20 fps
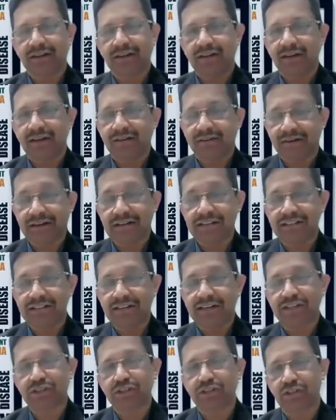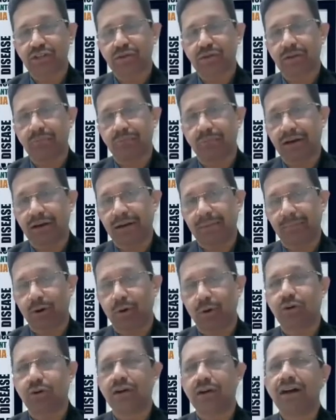In erect states, it can bring
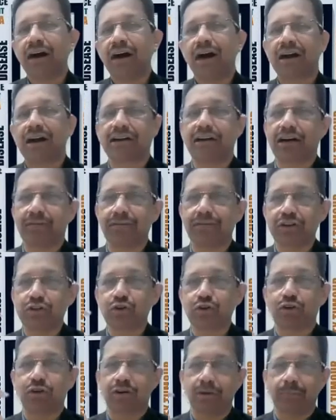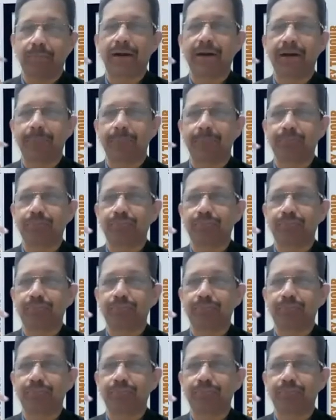about a curvature or a bend.